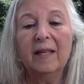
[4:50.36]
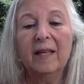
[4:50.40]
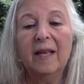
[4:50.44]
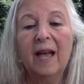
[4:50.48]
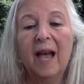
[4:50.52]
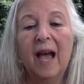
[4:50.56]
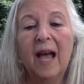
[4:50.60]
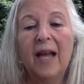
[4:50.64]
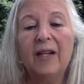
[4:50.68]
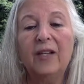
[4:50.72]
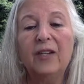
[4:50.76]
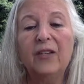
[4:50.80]

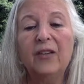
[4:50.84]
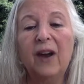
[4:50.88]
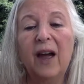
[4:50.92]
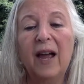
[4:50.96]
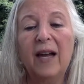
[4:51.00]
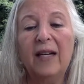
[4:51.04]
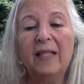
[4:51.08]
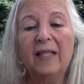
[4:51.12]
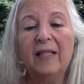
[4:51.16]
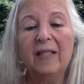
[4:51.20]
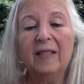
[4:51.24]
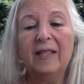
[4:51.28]
I
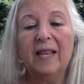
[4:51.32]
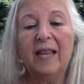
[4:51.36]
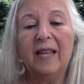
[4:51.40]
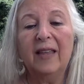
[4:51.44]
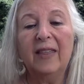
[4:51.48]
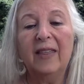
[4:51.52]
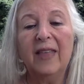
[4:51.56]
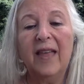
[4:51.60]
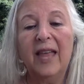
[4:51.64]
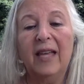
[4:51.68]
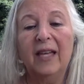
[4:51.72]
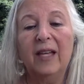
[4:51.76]
tried to say
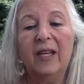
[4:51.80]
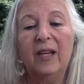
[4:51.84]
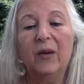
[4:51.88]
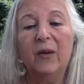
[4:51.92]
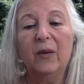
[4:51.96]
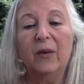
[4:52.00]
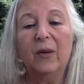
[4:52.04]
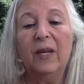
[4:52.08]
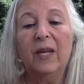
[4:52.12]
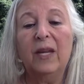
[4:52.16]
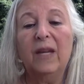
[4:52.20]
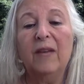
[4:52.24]
thank
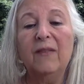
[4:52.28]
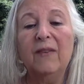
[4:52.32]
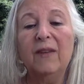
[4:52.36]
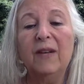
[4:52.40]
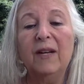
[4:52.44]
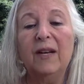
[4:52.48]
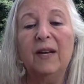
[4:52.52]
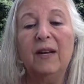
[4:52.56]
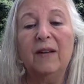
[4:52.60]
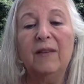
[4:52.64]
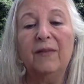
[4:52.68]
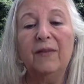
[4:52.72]
you
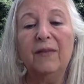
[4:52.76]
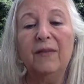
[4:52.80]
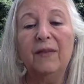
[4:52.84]
even if